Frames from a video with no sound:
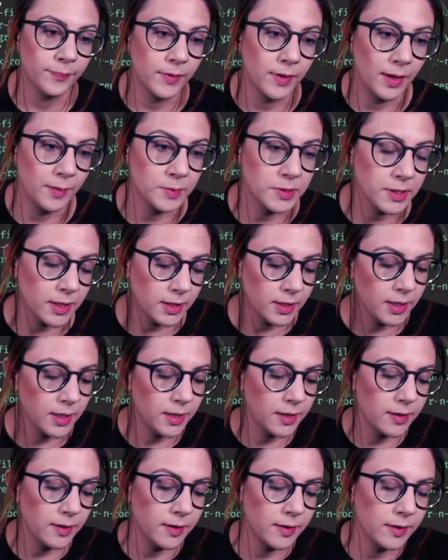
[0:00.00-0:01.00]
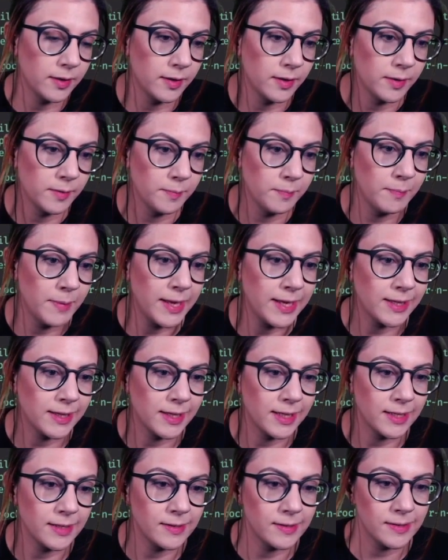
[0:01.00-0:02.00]
I'm just going to make
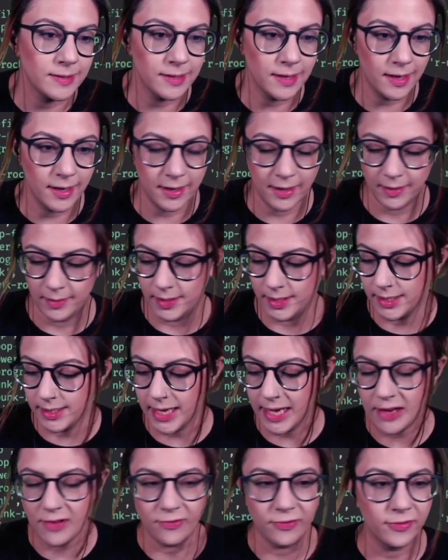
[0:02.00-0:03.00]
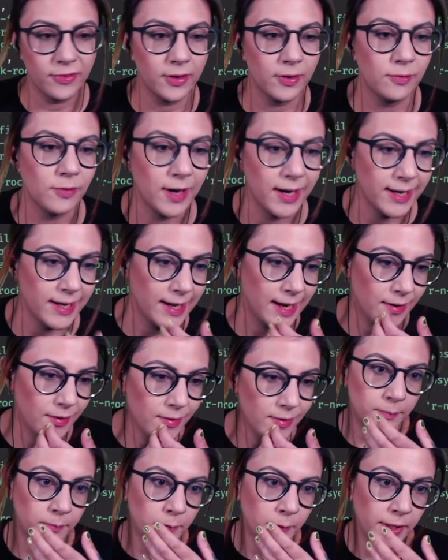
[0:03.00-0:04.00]
this safe right now.
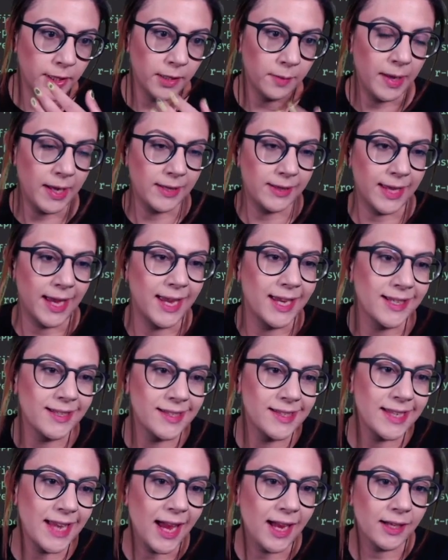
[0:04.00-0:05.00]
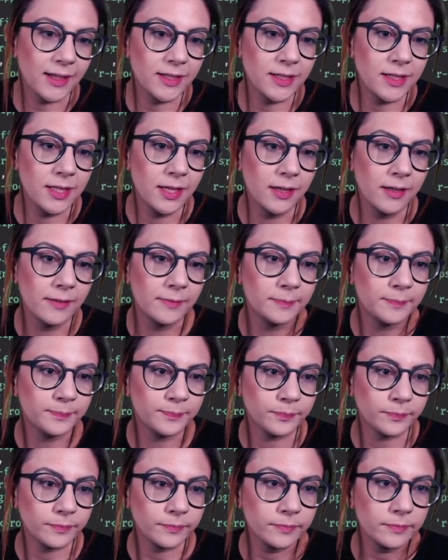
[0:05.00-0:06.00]
We're going to make that exact
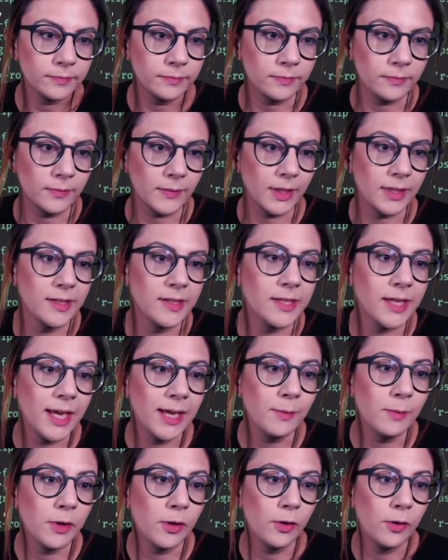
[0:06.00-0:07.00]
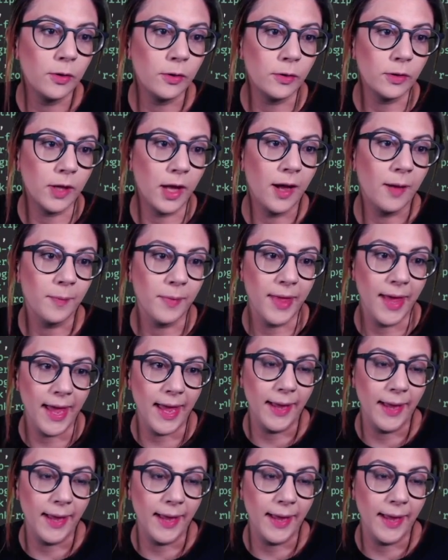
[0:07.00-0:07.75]
same call up there.